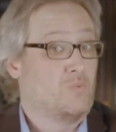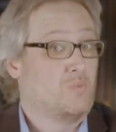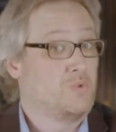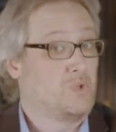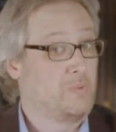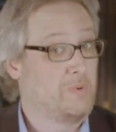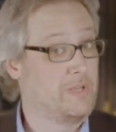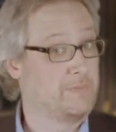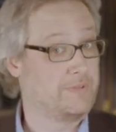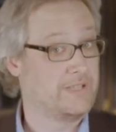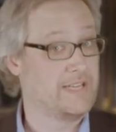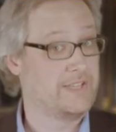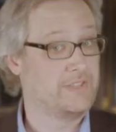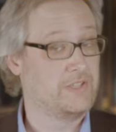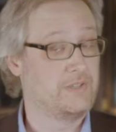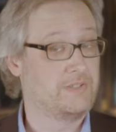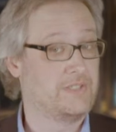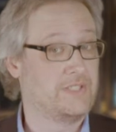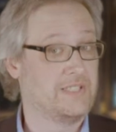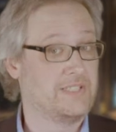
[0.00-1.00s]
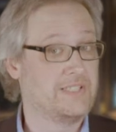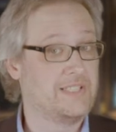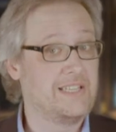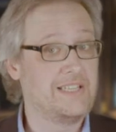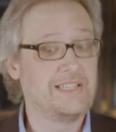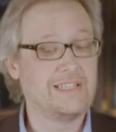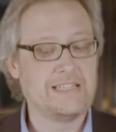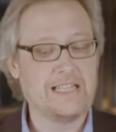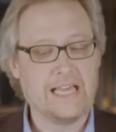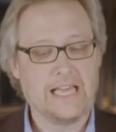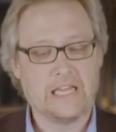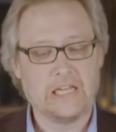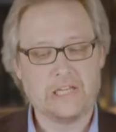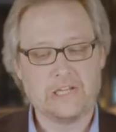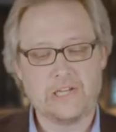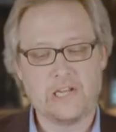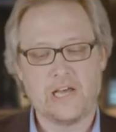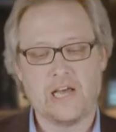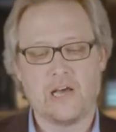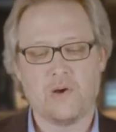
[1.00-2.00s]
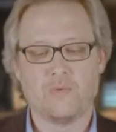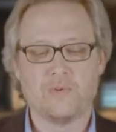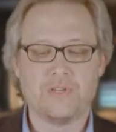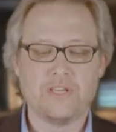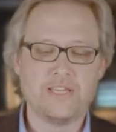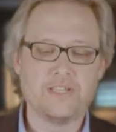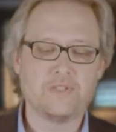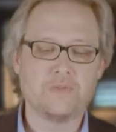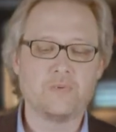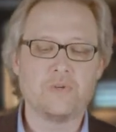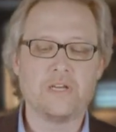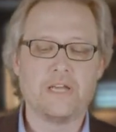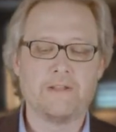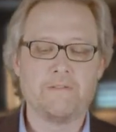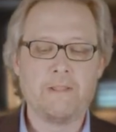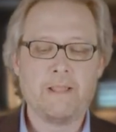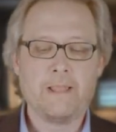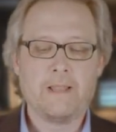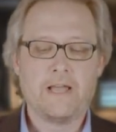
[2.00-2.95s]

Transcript: do we apply the UCC to that or not? Well, guess what?